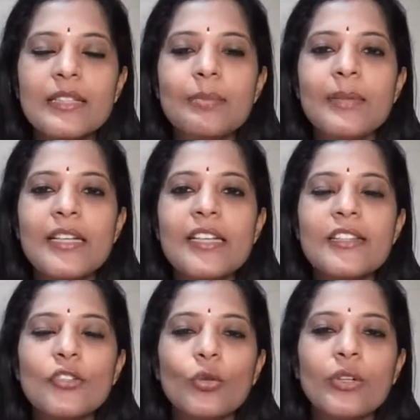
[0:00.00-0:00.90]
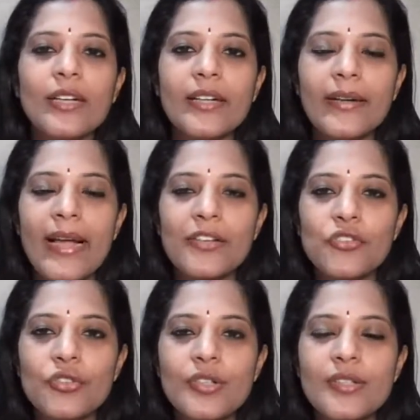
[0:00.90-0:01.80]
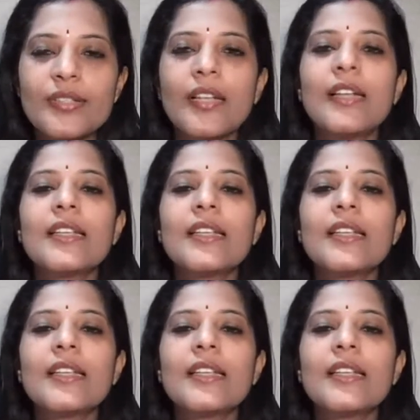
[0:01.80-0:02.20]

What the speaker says: girls, please don't get anxious.